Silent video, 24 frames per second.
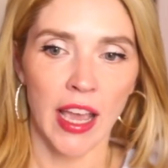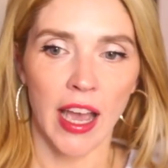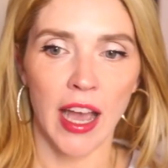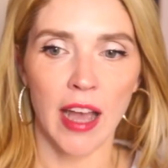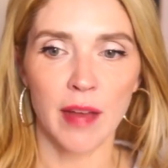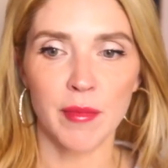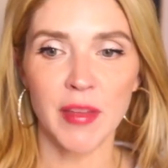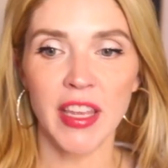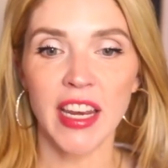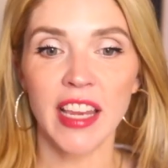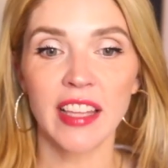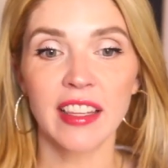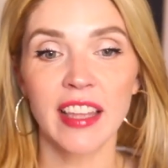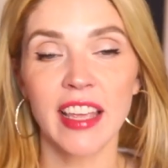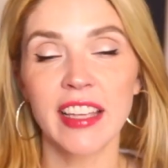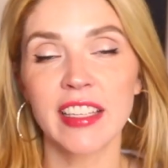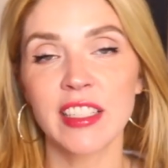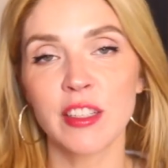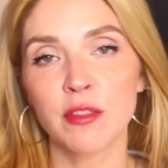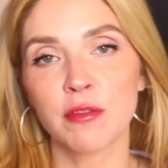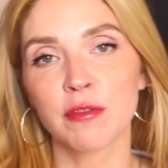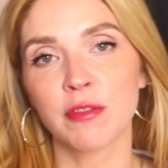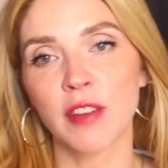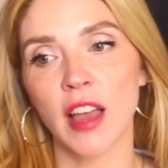Um, and I like
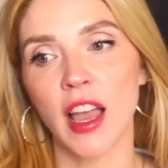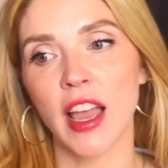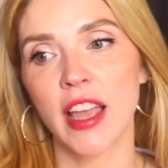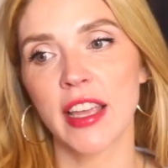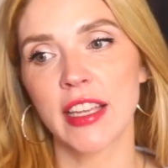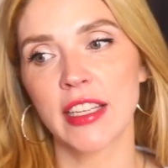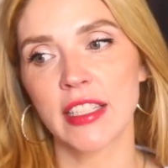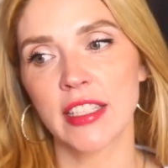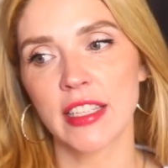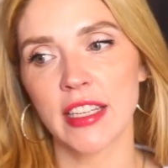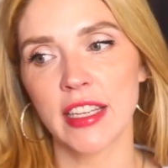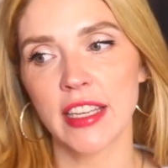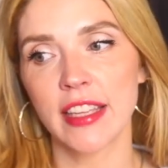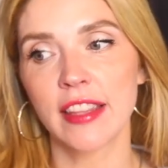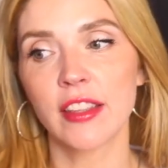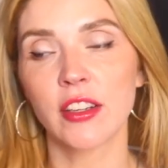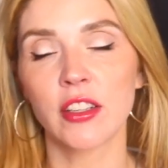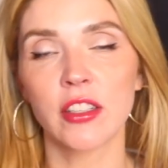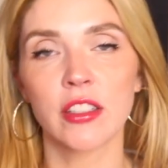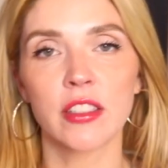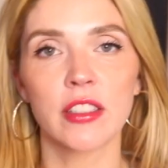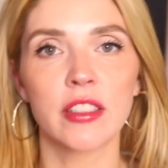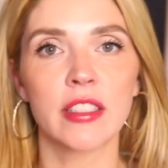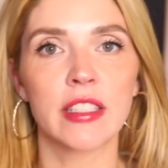to find
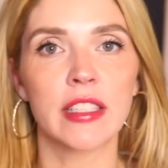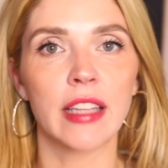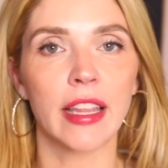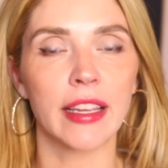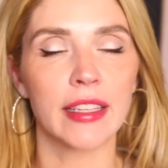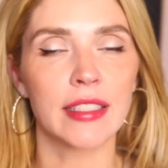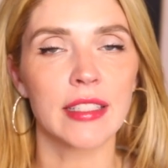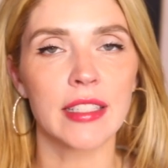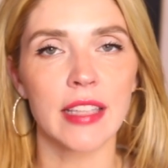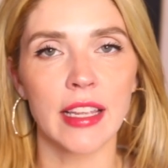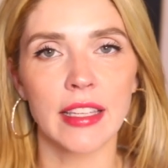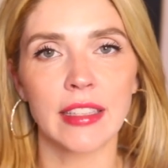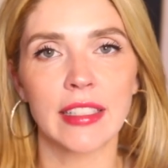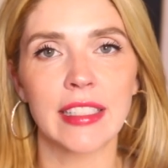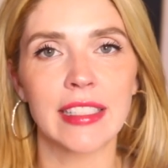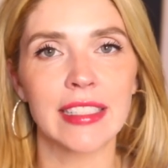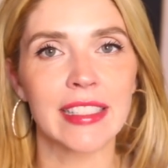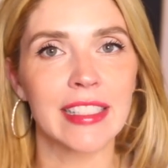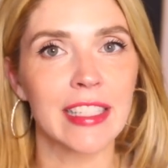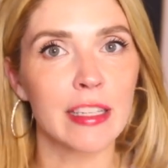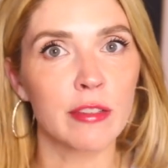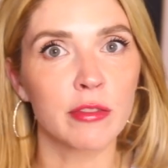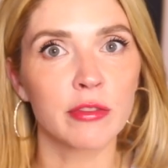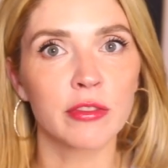either like slightly
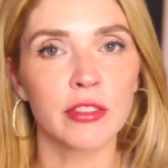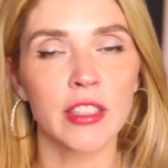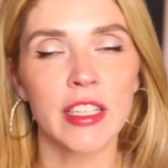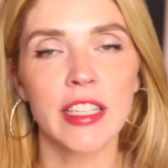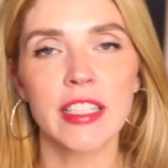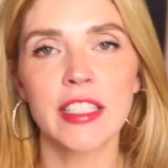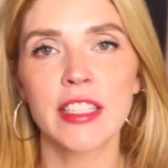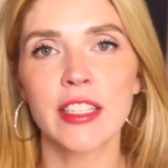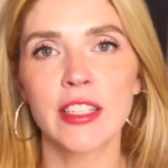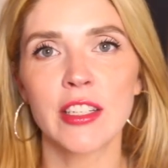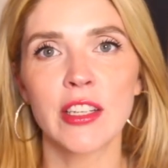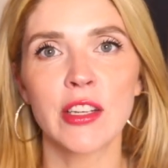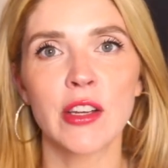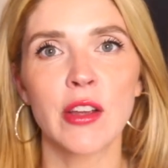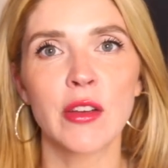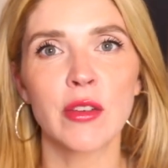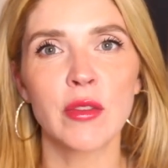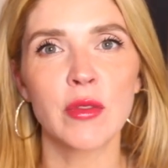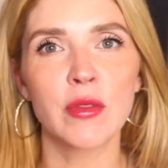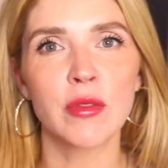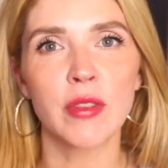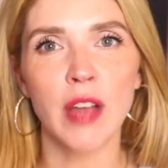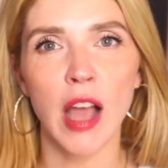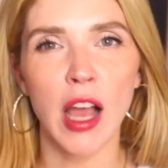different, you
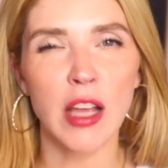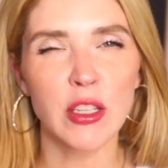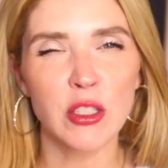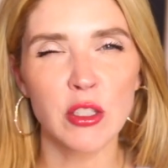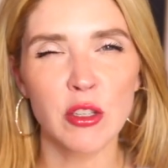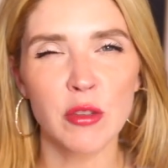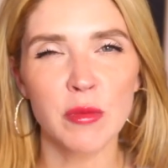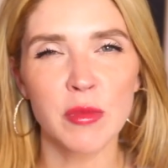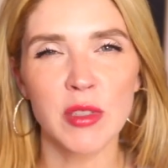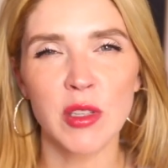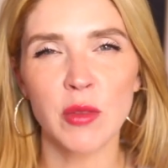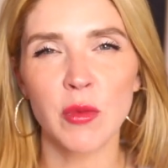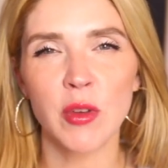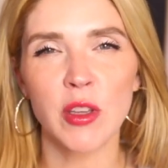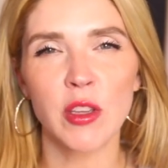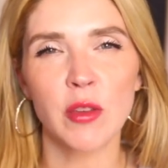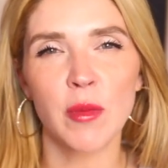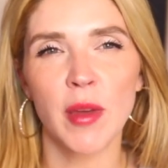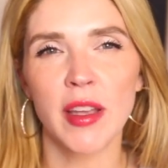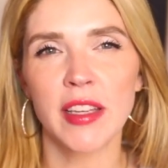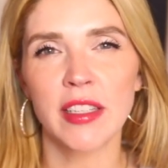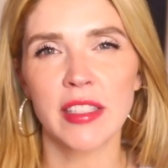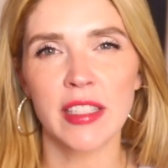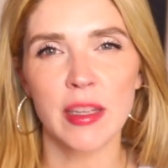know, costumes than what you
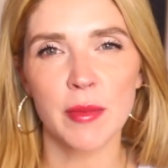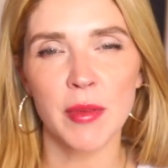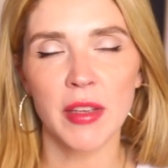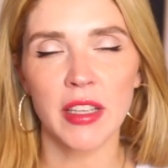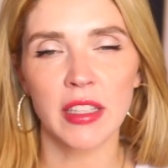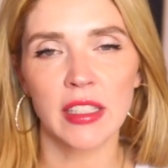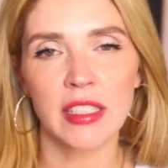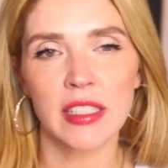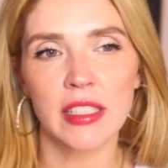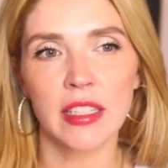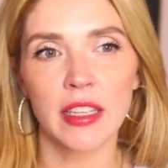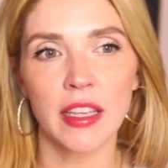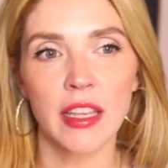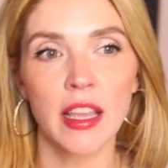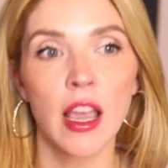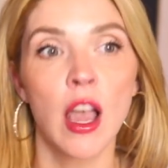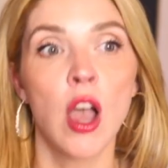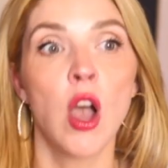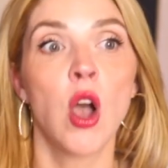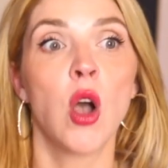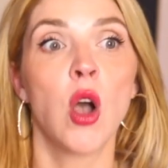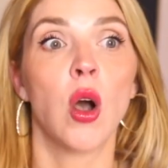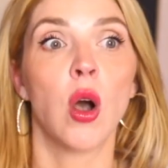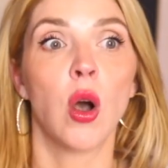might typically see
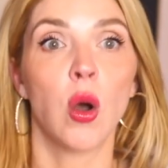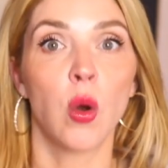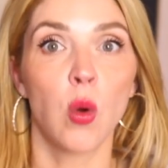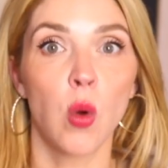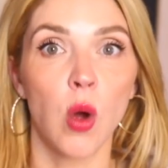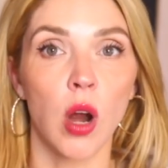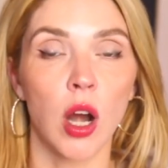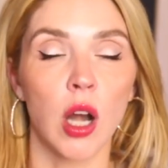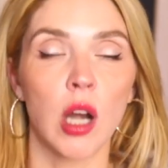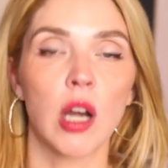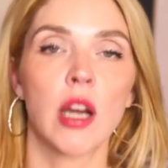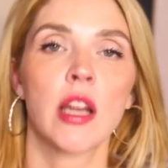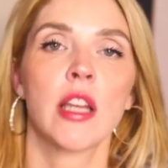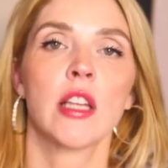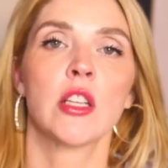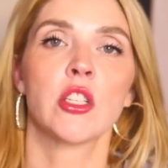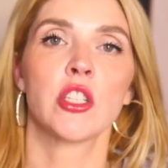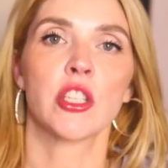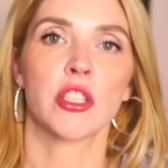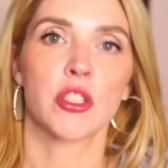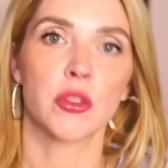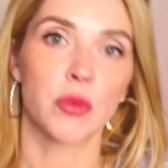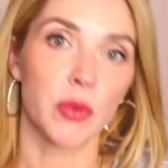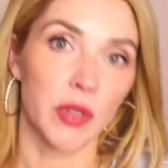or
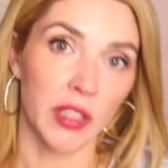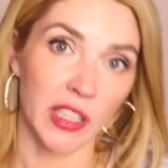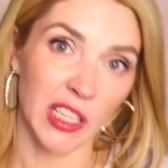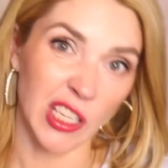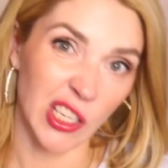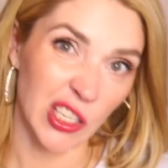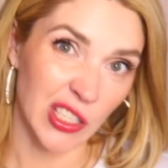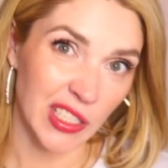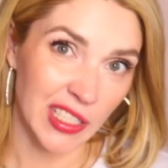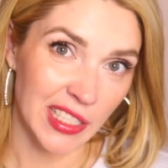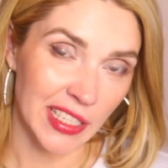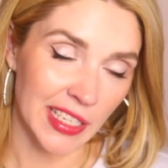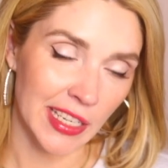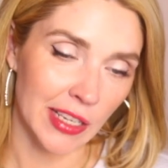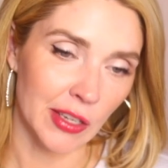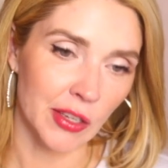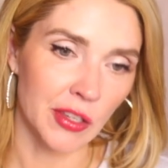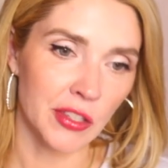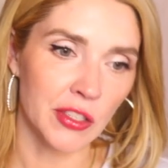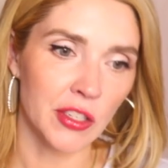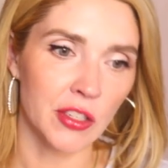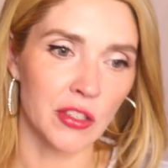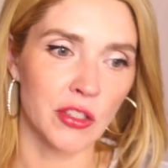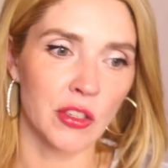just really good
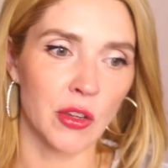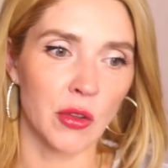deals.